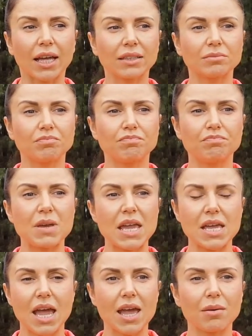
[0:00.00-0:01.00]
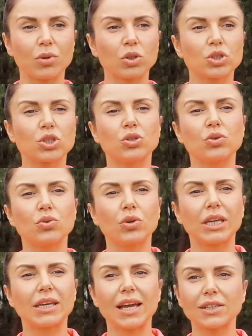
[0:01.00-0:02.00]
and being able to
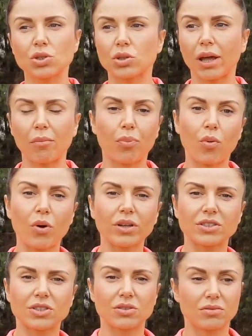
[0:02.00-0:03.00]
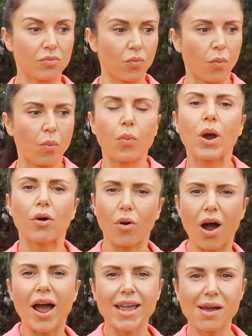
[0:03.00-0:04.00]
get to that point where
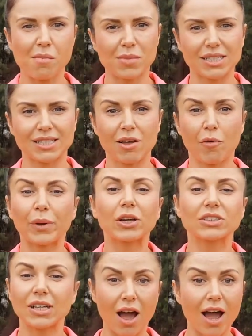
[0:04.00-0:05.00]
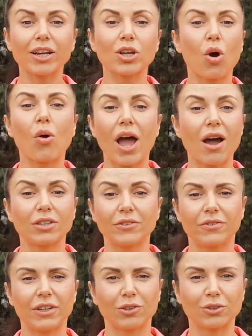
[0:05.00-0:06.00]
I am myself, because I know how it
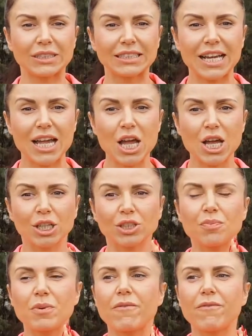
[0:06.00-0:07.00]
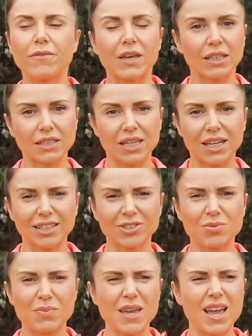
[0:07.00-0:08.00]
feels to be fit and
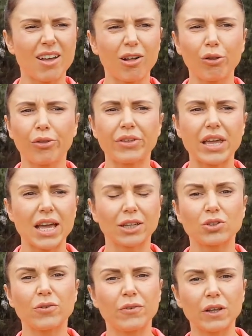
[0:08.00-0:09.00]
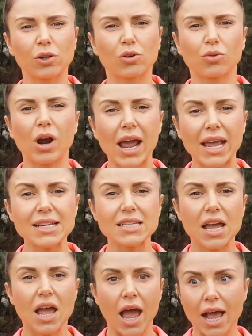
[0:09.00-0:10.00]
to be healthy and to feel
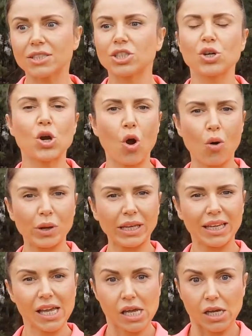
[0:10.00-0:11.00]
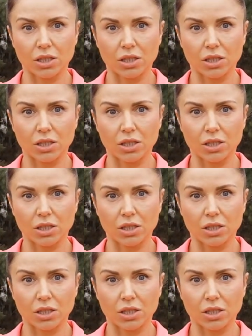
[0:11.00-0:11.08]
great as you're going,